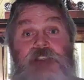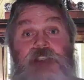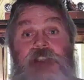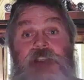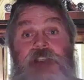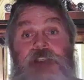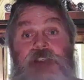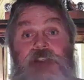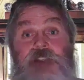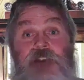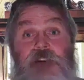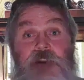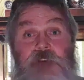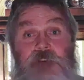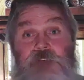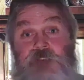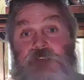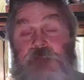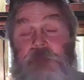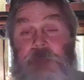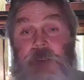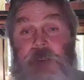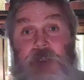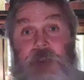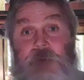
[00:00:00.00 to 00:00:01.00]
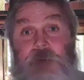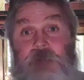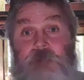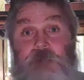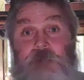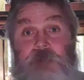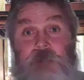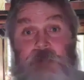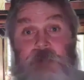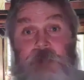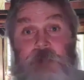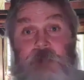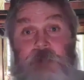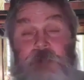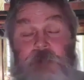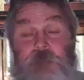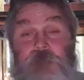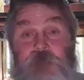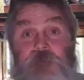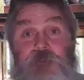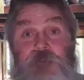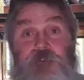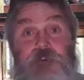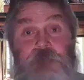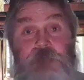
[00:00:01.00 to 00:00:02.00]
It's the last thing he talks
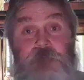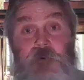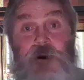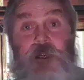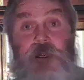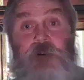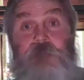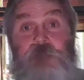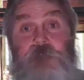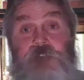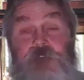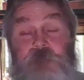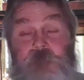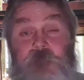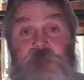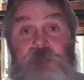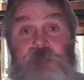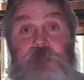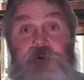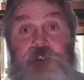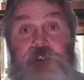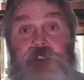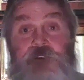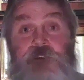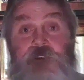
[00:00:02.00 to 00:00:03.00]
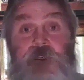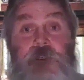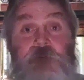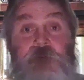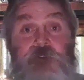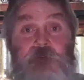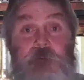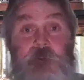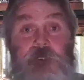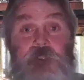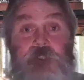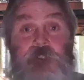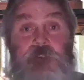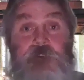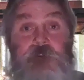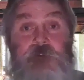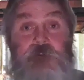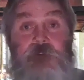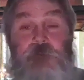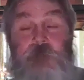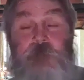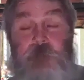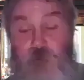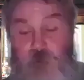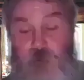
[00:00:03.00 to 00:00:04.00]
about with the prophets before
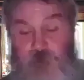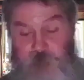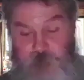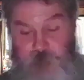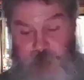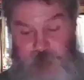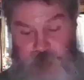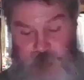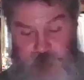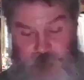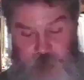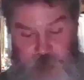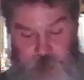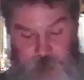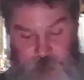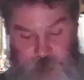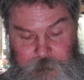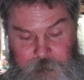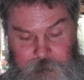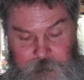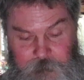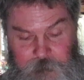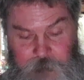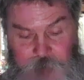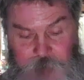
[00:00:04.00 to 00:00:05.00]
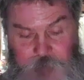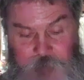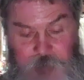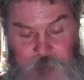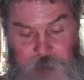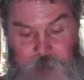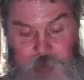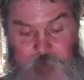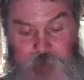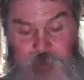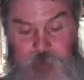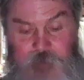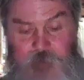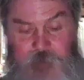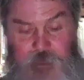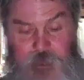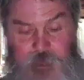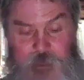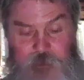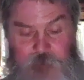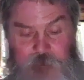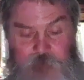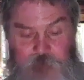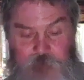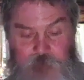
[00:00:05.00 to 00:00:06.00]
he starts speaking to the prophets.
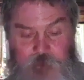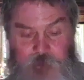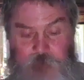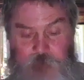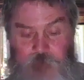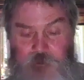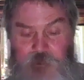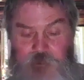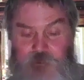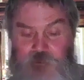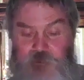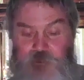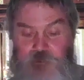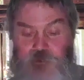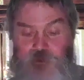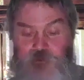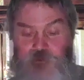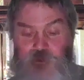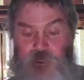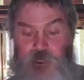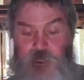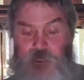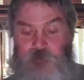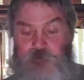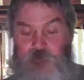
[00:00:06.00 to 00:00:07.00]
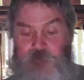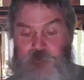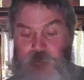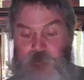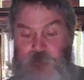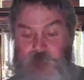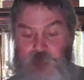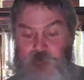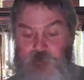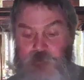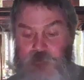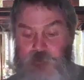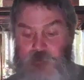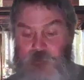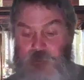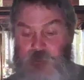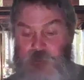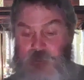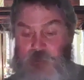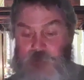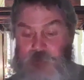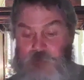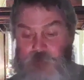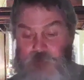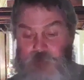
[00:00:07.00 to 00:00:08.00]
Malachi 3 brings a new
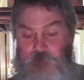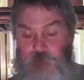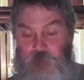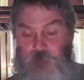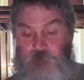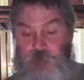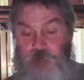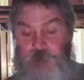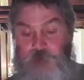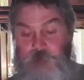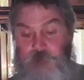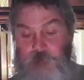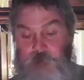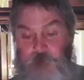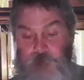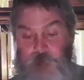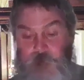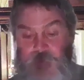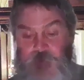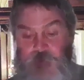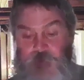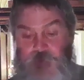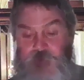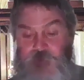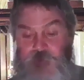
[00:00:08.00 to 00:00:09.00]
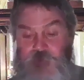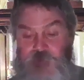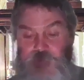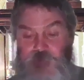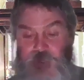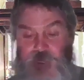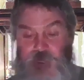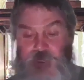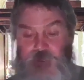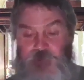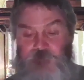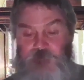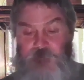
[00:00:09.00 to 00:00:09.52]
concept to the day of the Lord.